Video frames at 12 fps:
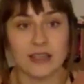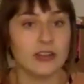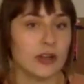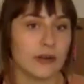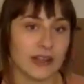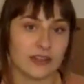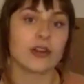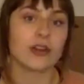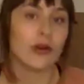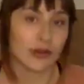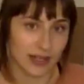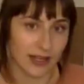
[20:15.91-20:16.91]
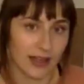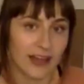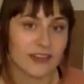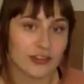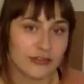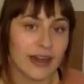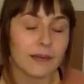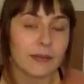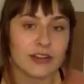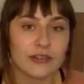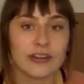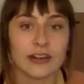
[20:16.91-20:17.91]
you know, like the coconut husk
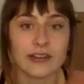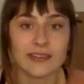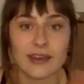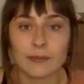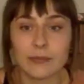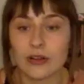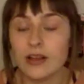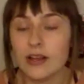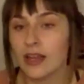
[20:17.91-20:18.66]
fibers, for example.